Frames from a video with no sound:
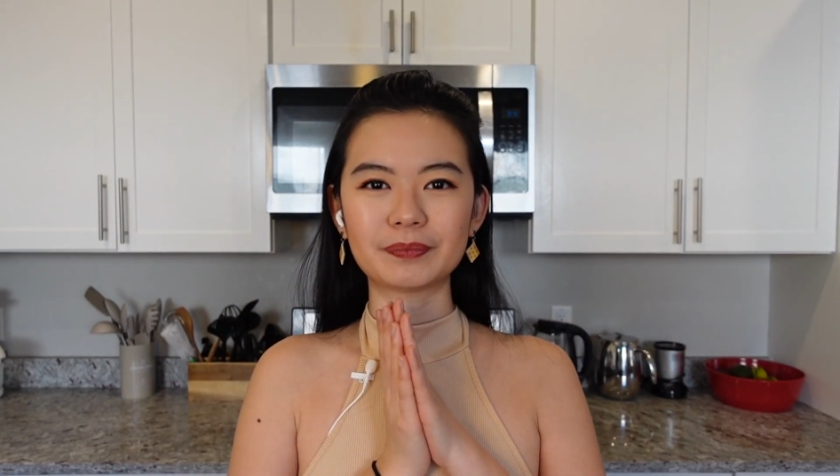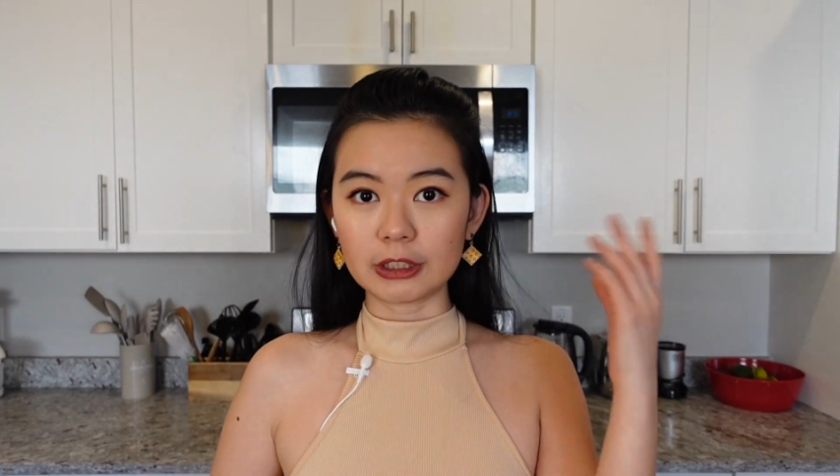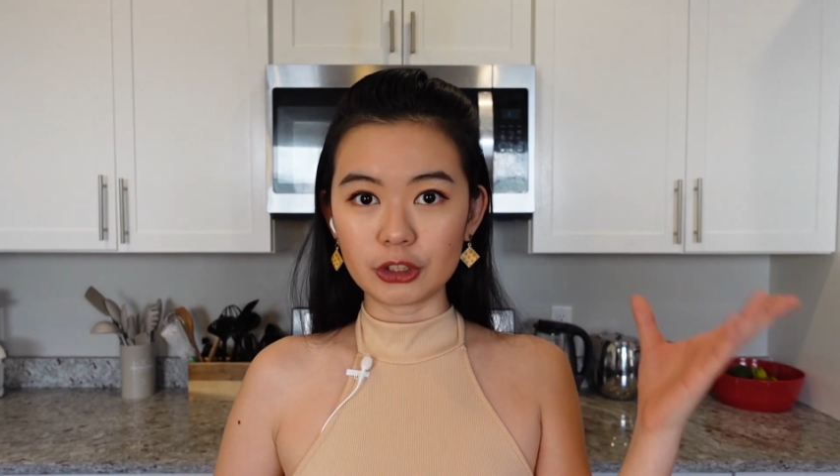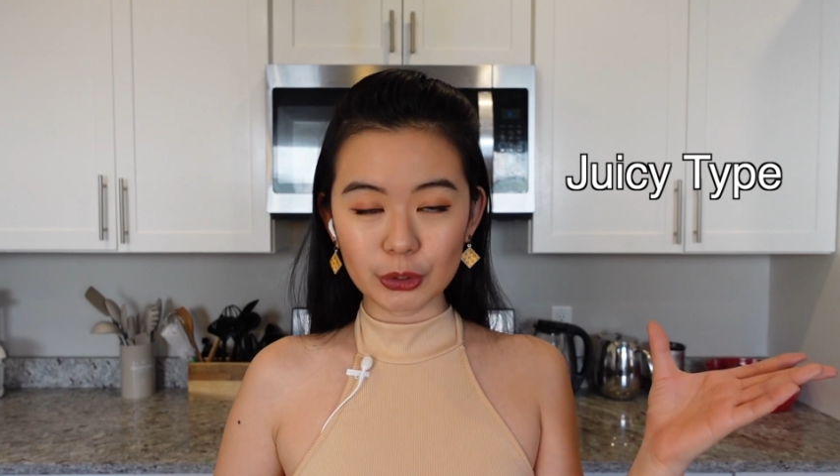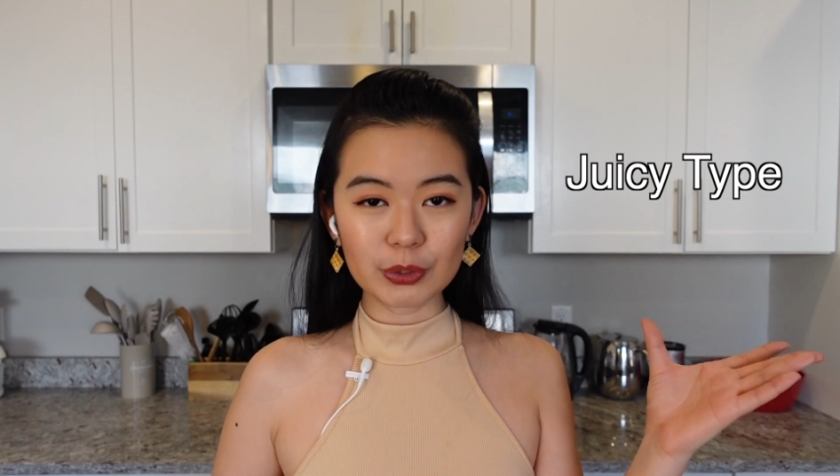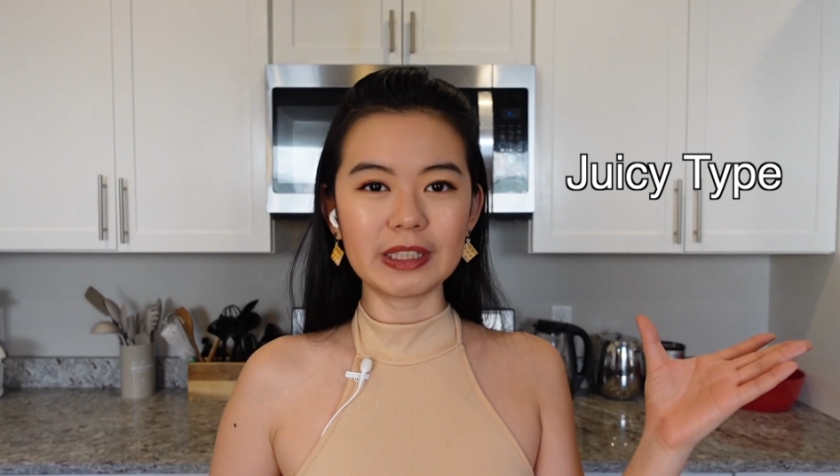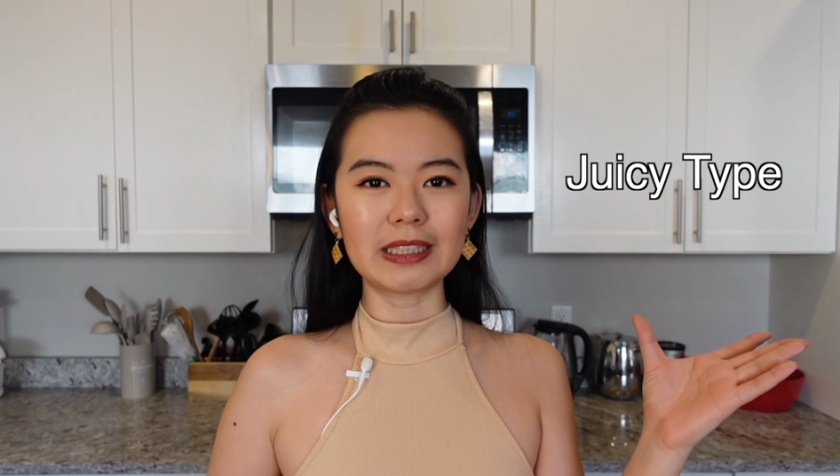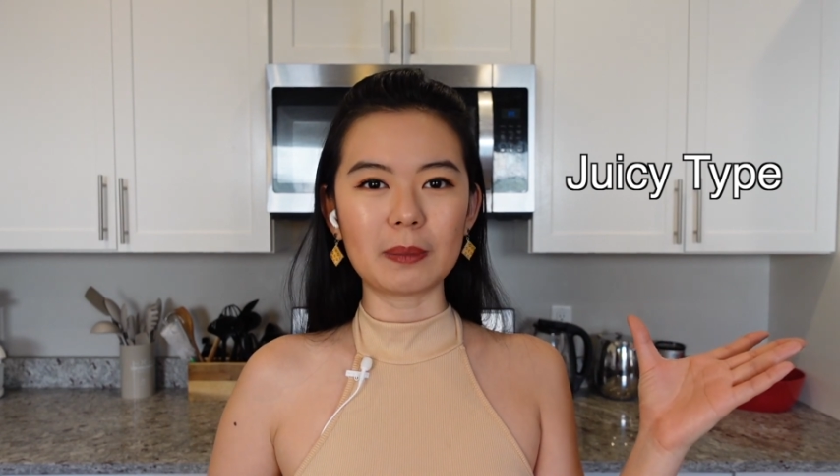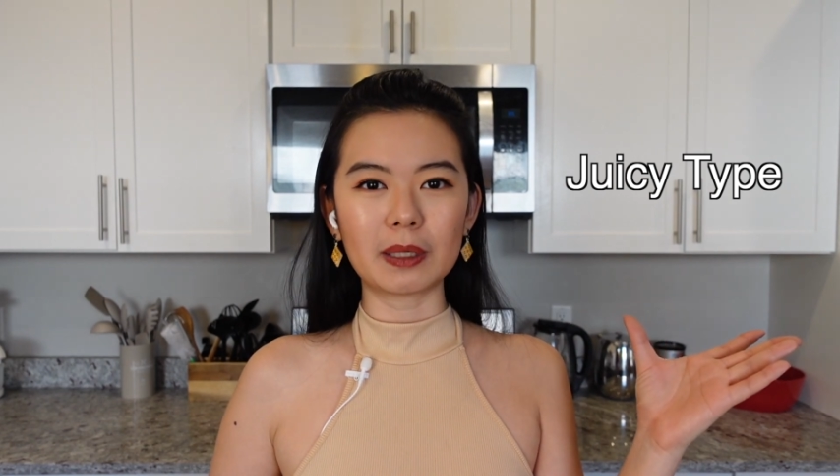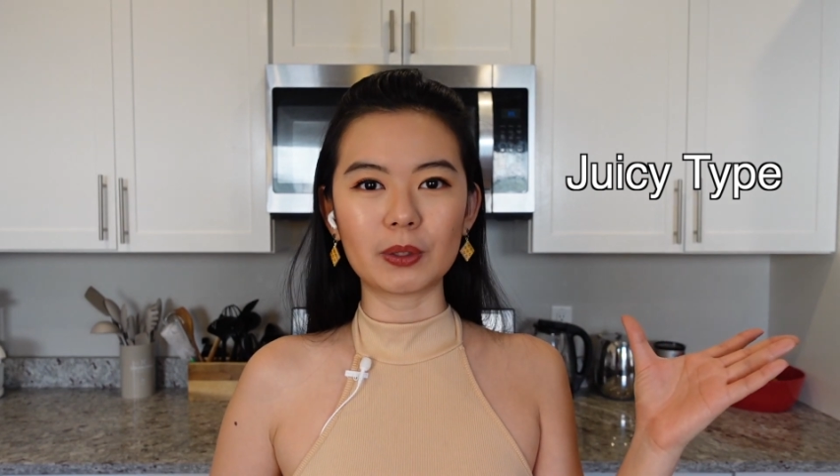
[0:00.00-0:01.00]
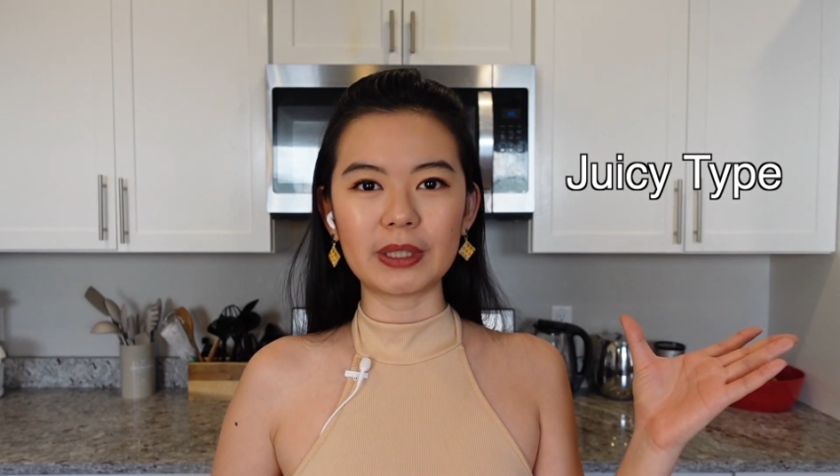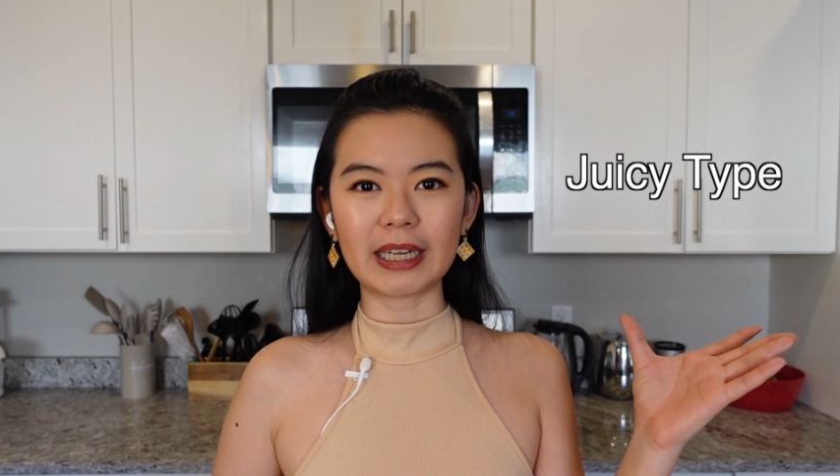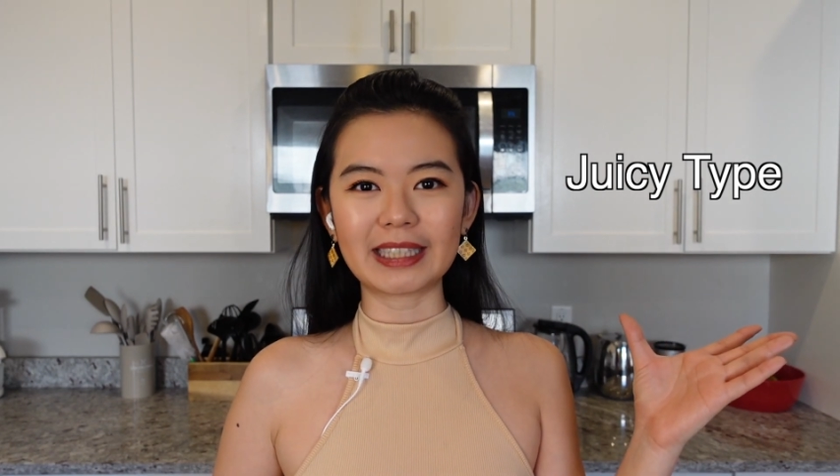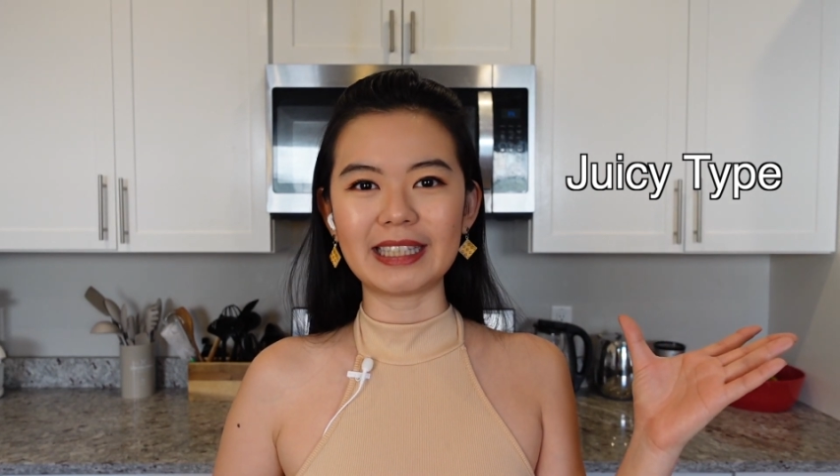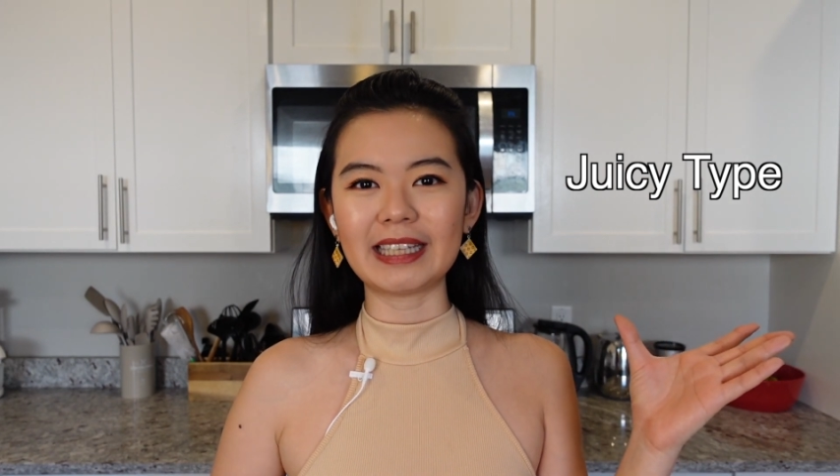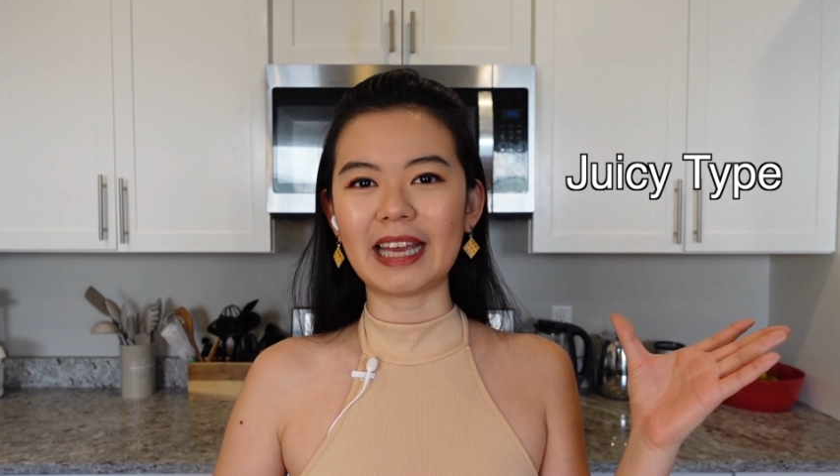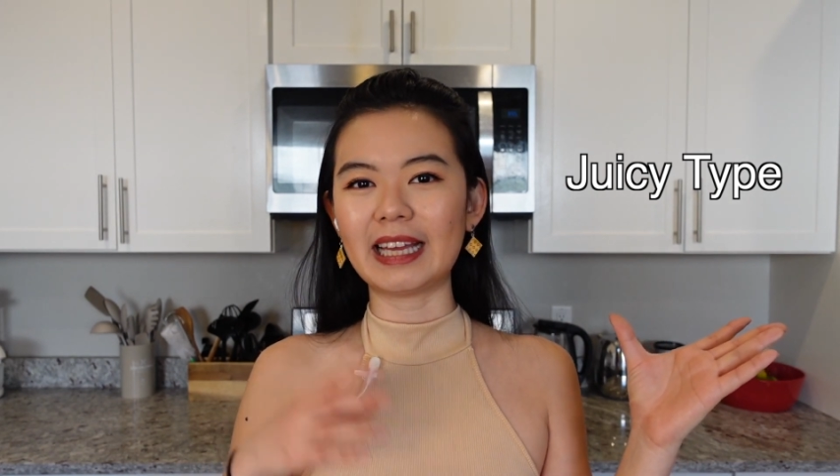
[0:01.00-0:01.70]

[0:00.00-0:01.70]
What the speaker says: The juicy Tamagoyaki